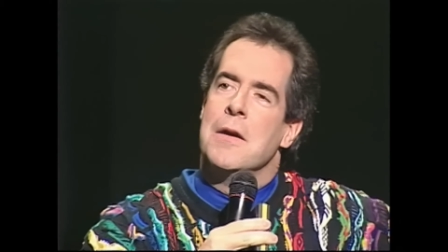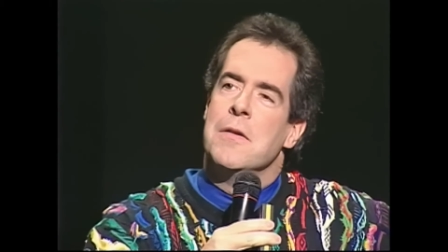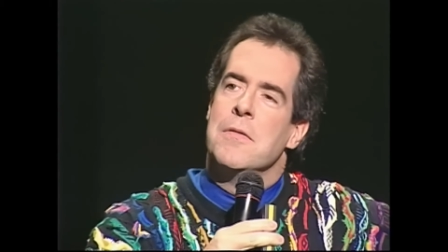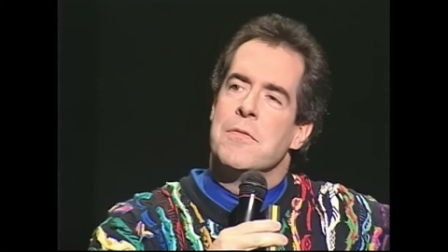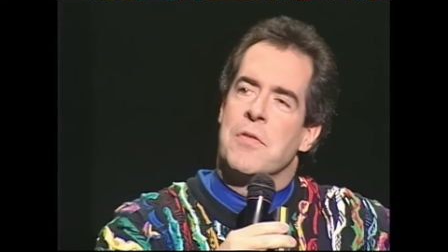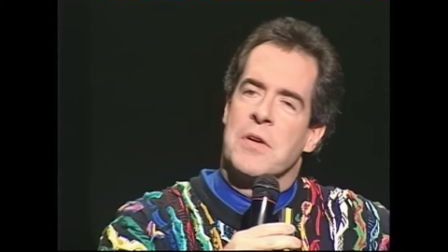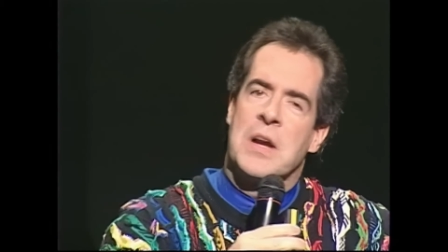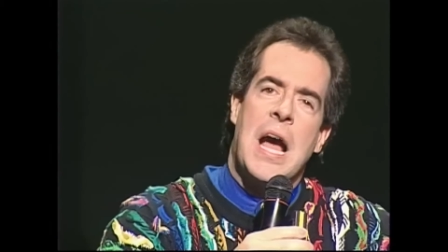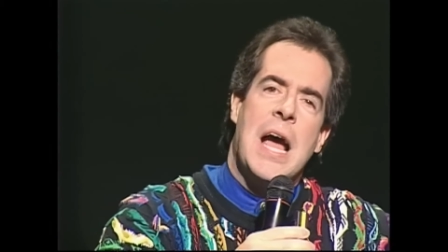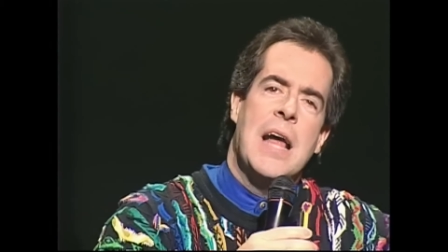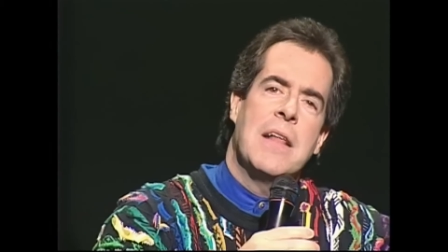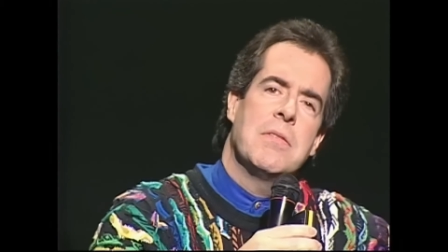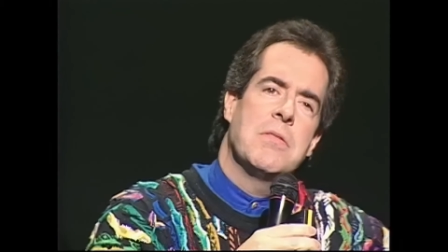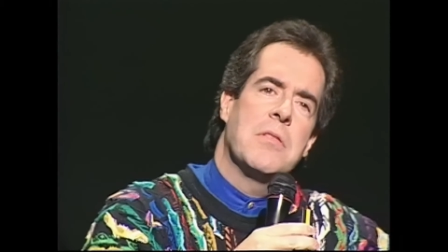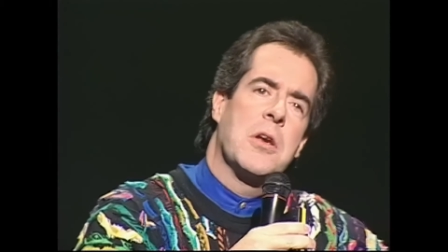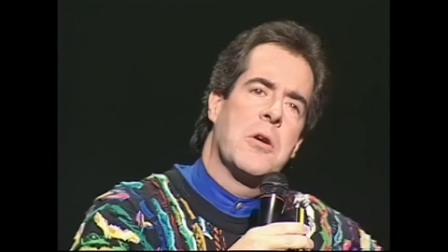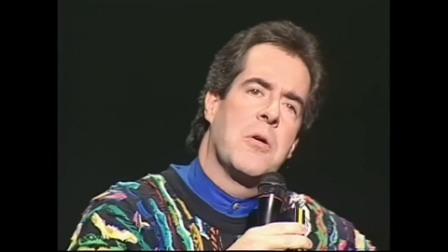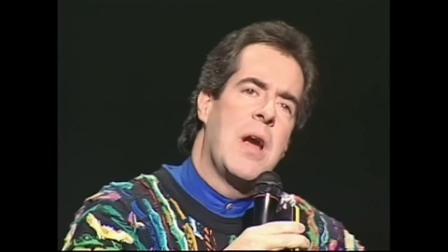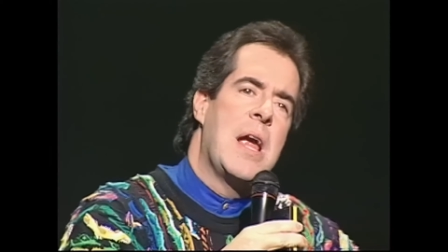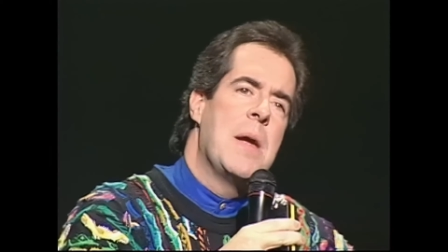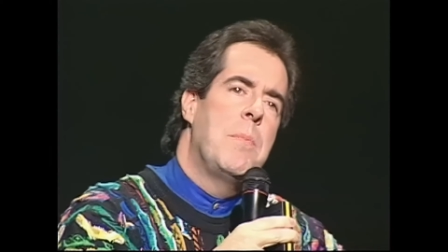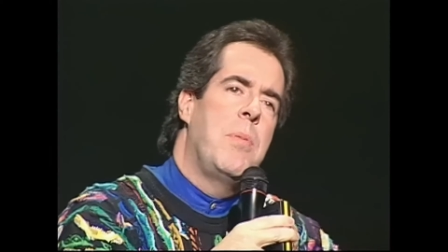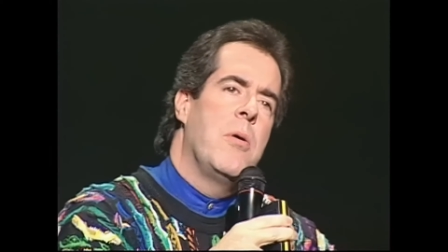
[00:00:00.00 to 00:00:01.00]
Forgot that
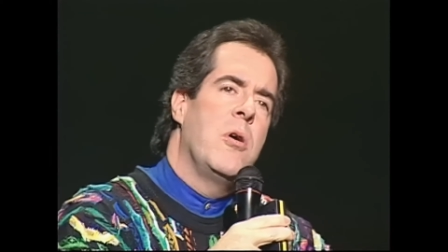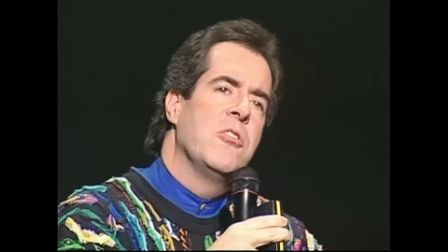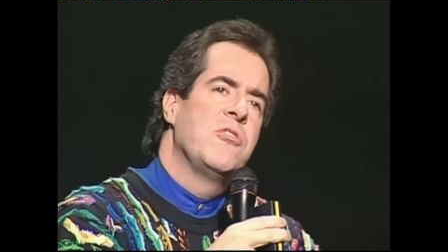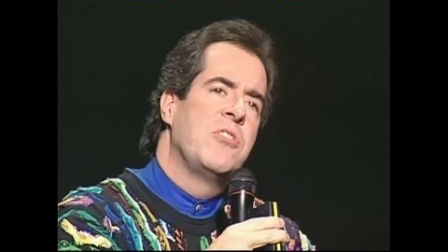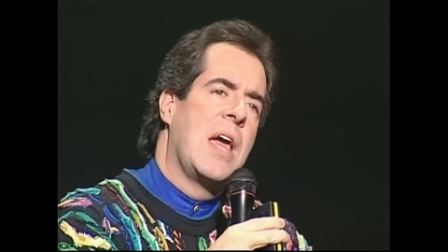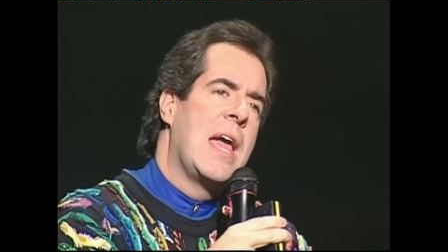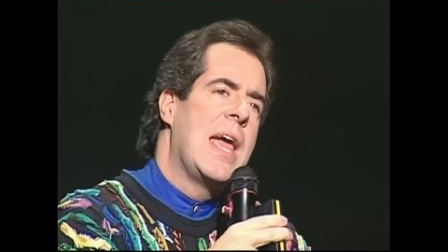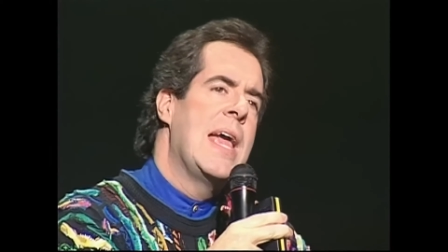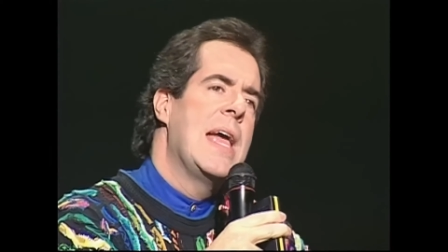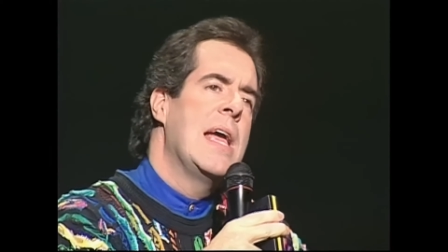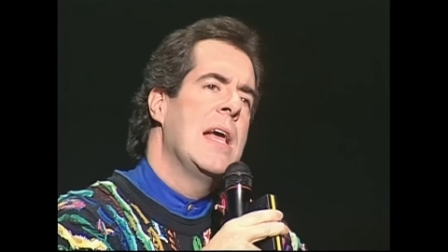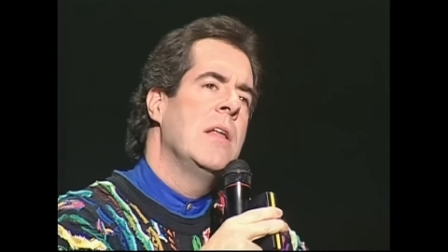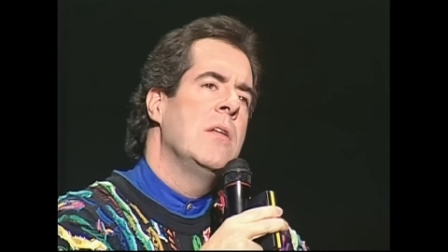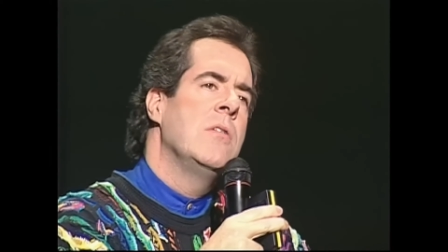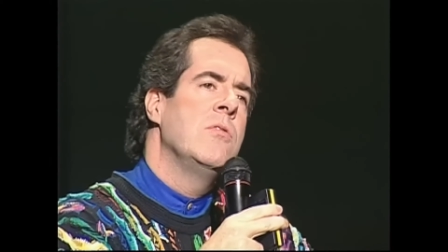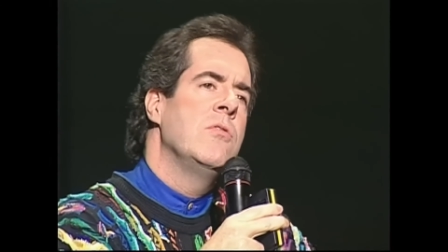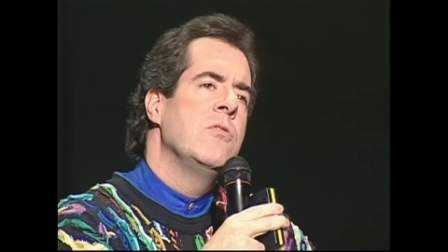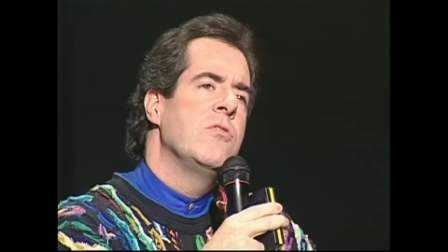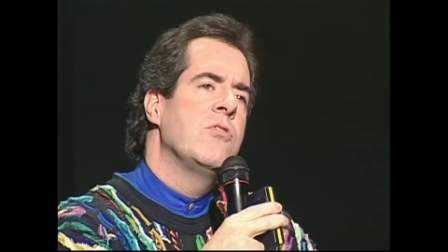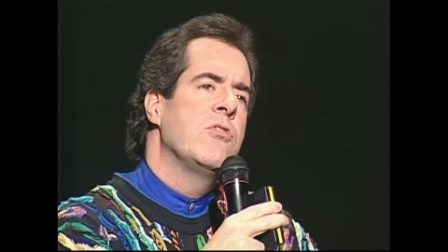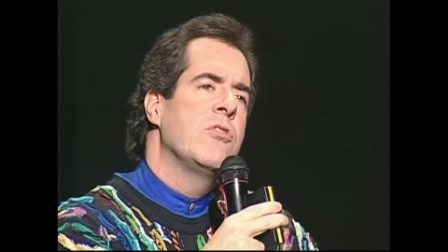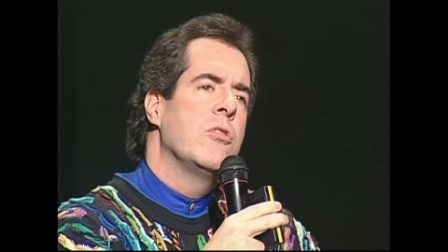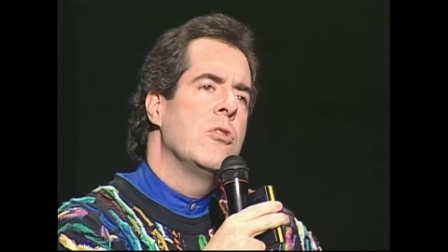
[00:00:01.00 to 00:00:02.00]
Grandpa's
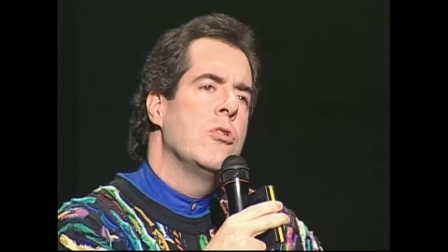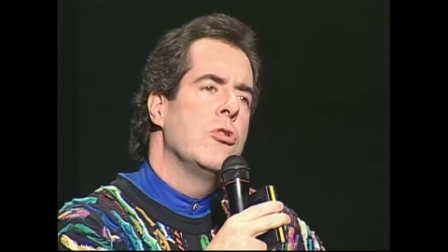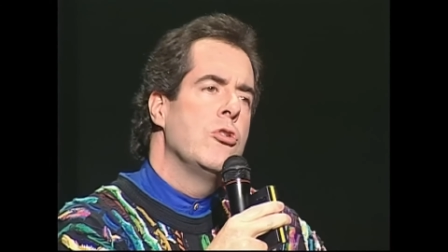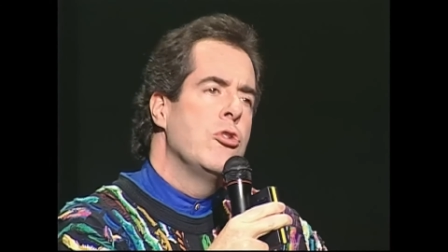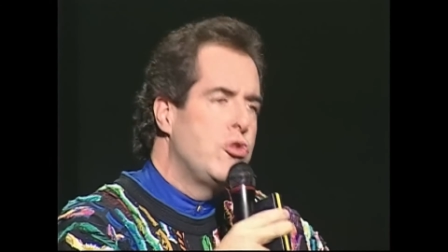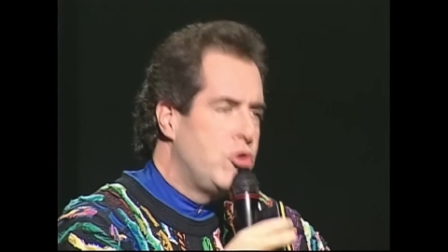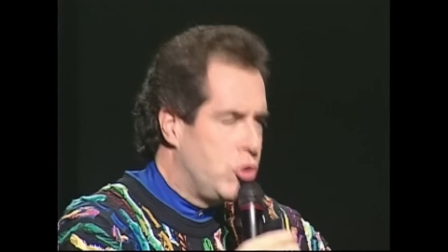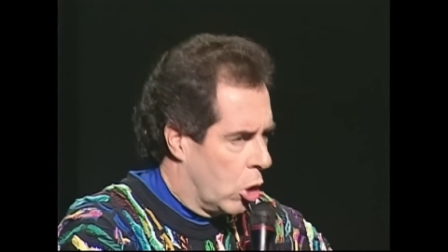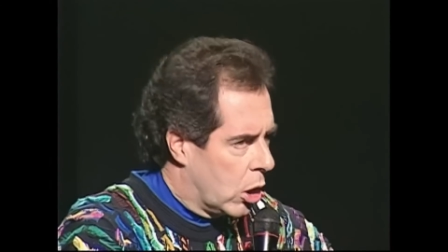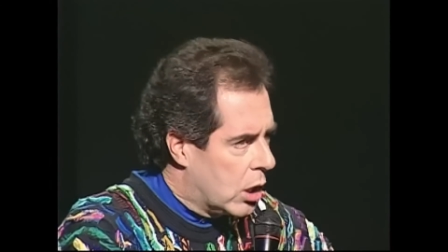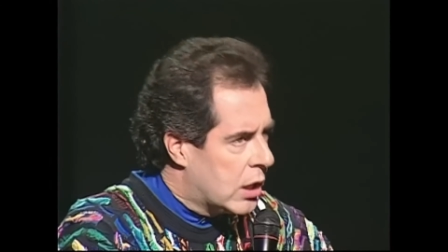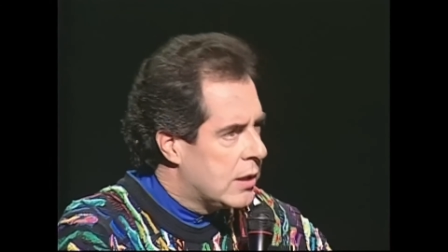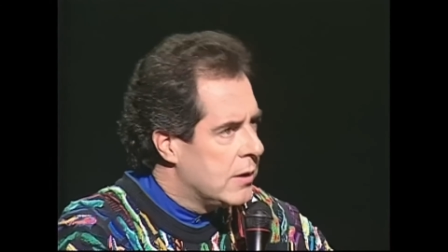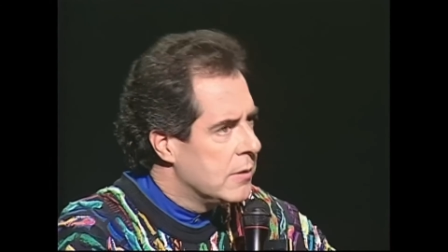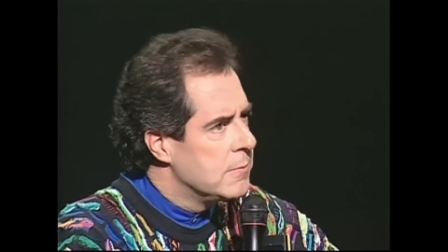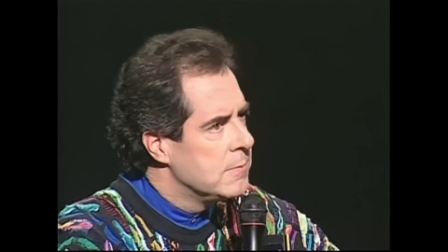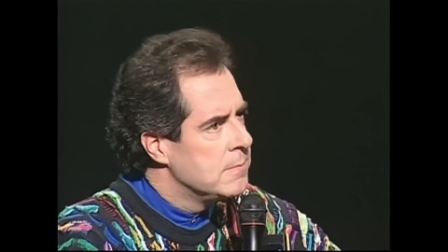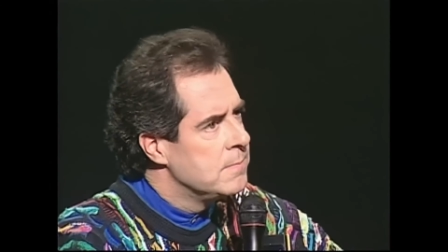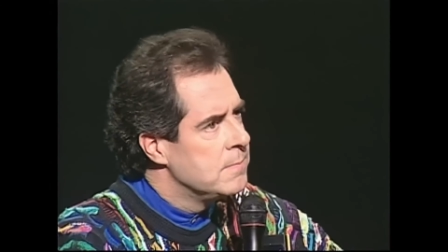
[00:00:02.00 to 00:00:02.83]
hands shook.